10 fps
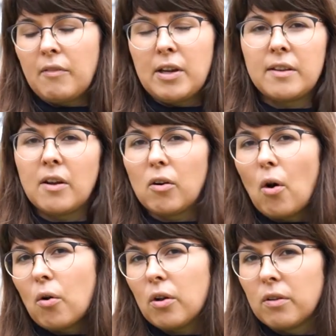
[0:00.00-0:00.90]
in their
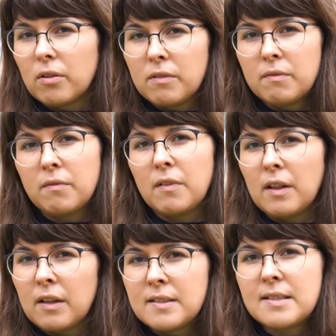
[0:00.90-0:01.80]
local
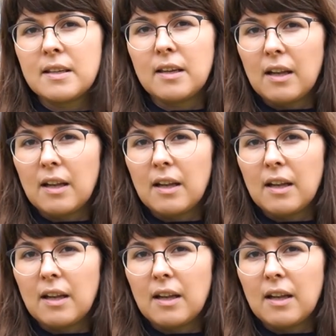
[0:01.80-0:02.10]
city